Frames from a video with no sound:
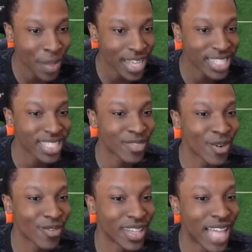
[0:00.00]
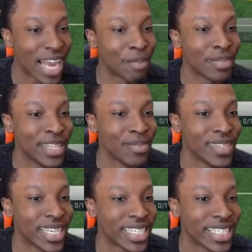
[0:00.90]
plus with a lot of people,
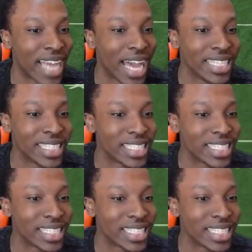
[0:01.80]
like guys.